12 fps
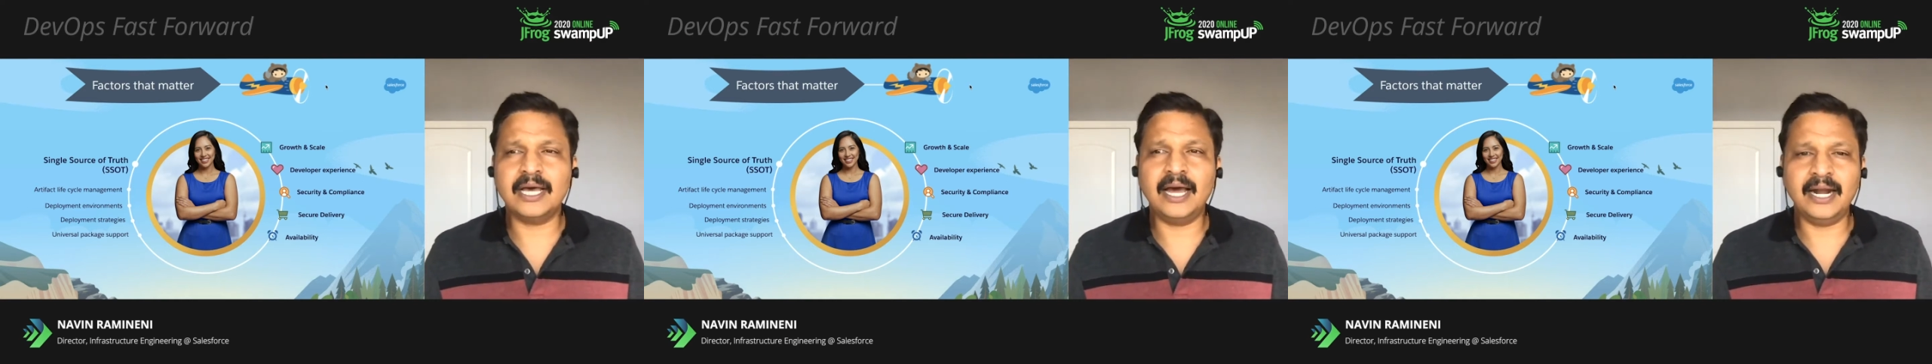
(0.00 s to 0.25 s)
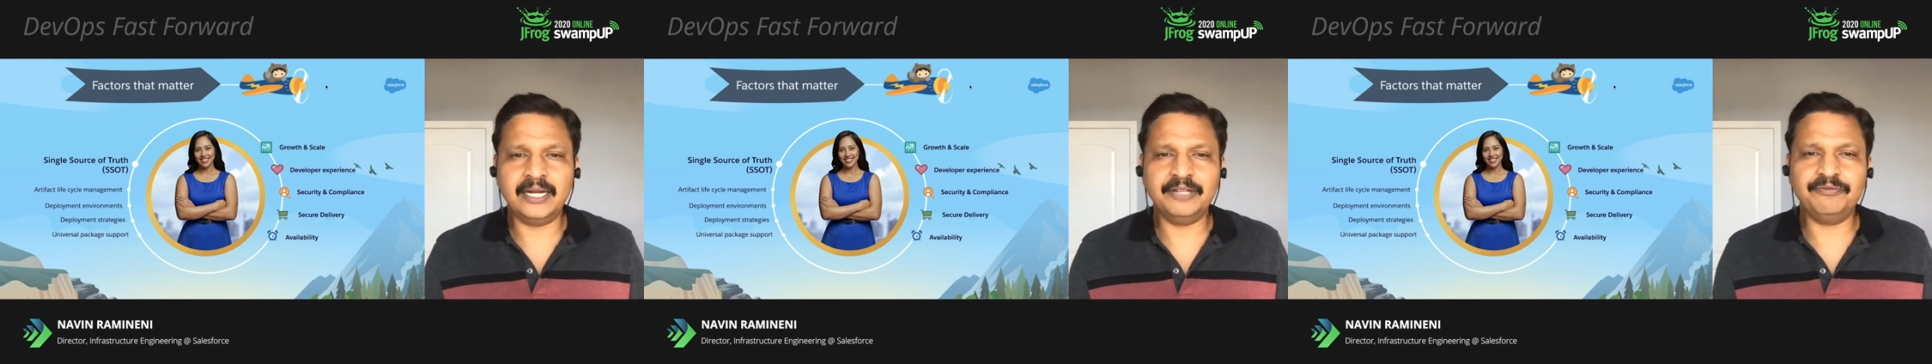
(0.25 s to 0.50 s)

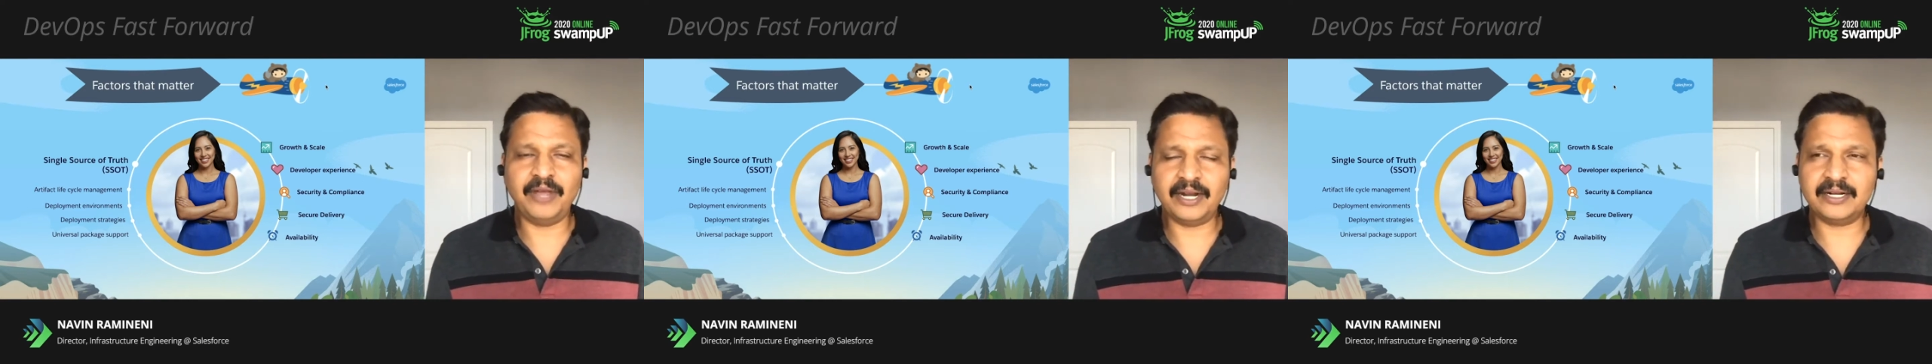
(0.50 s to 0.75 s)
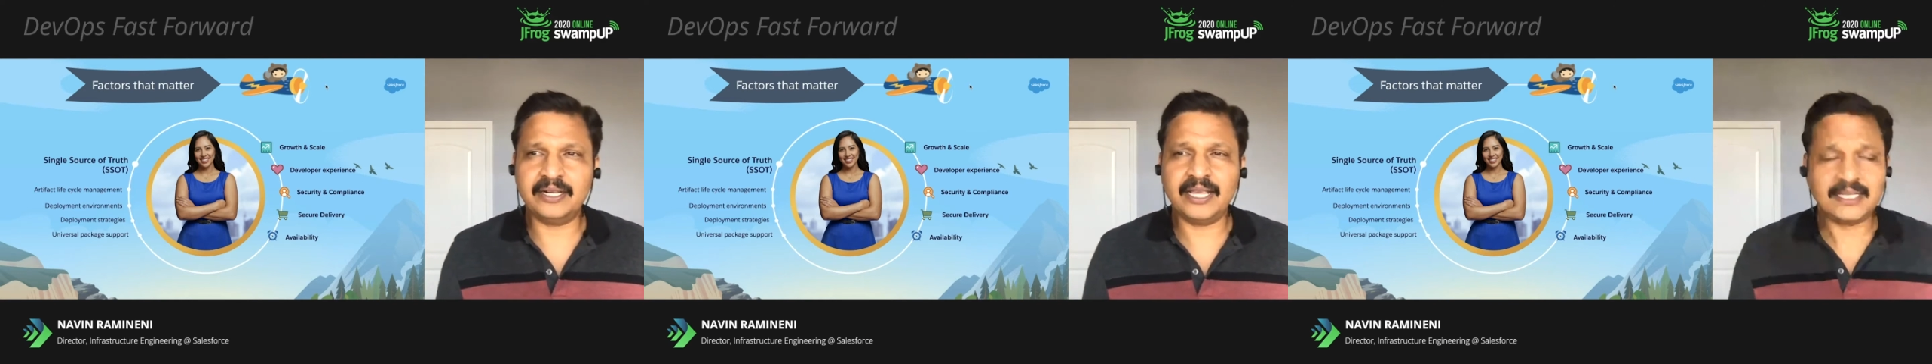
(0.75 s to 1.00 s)

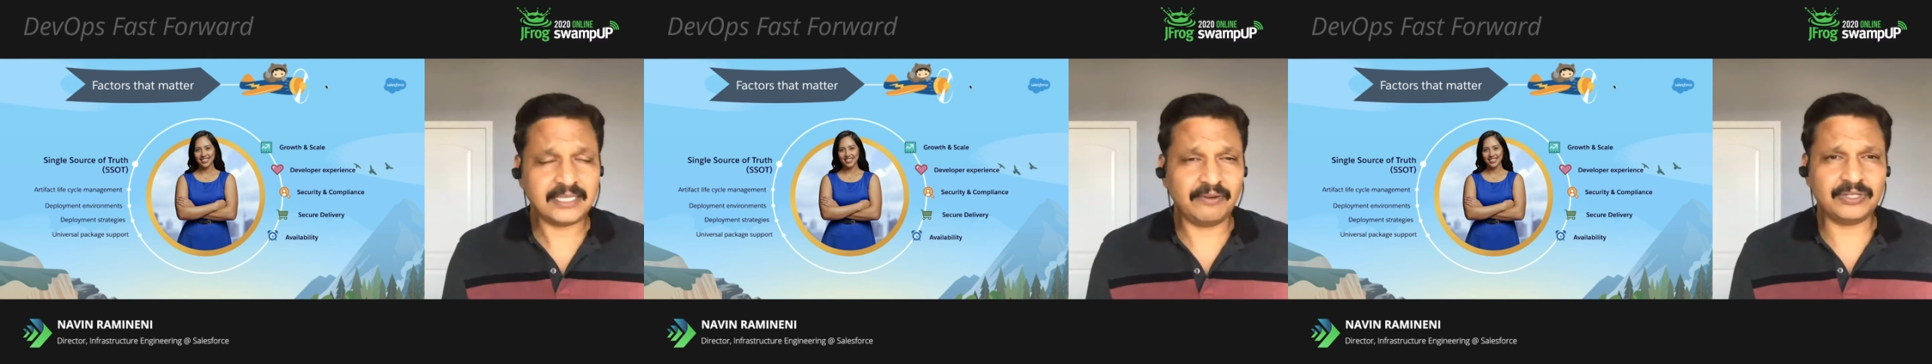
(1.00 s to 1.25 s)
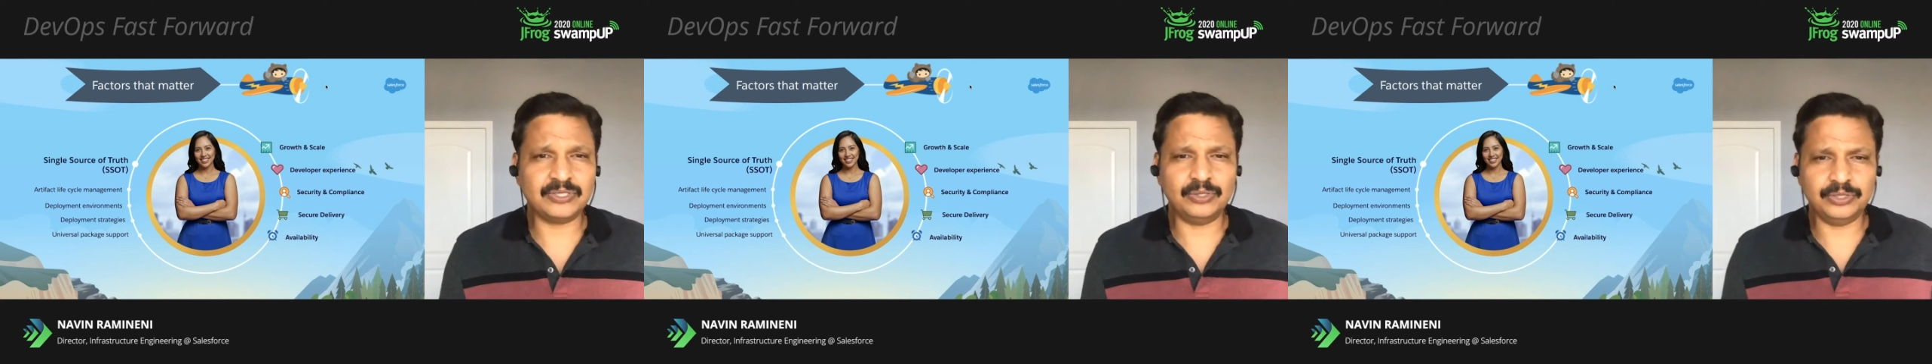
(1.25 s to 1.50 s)
Artifactory as our
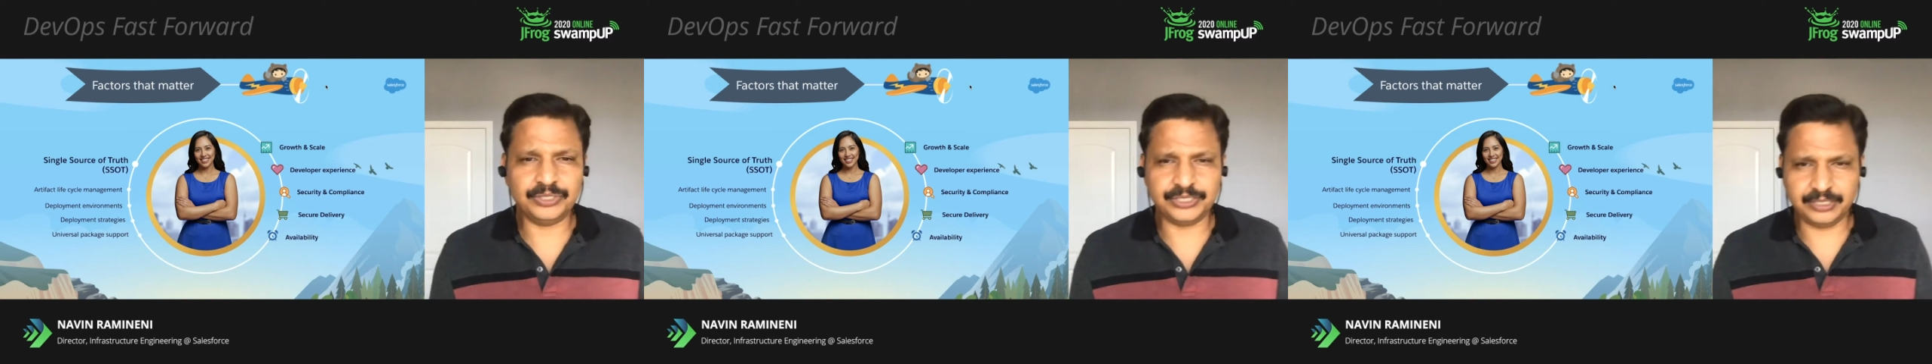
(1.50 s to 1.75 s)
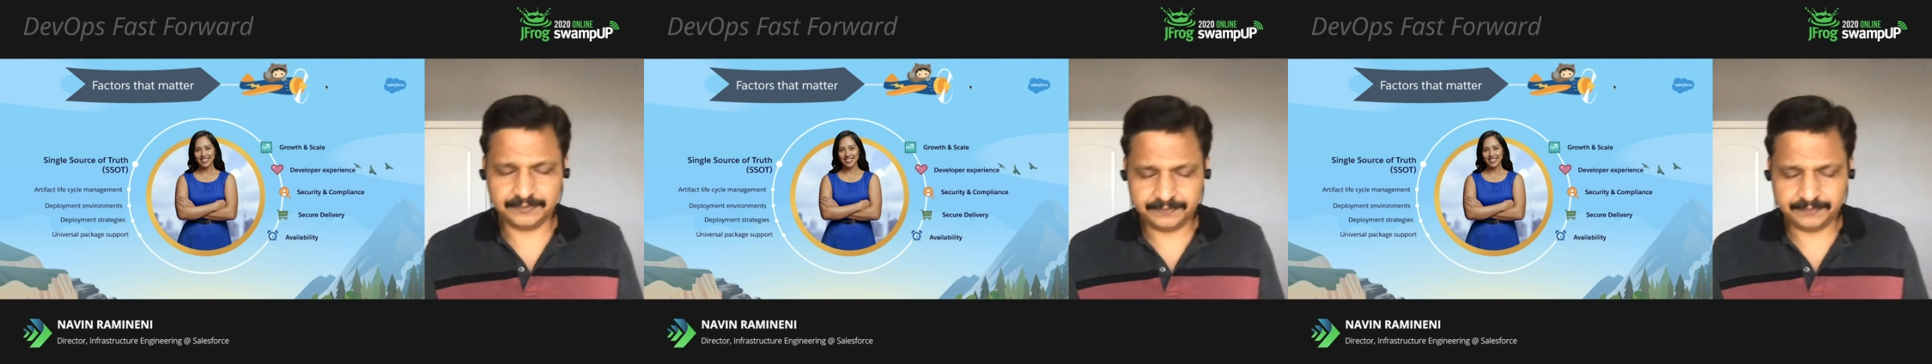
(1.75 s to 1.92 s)
solution.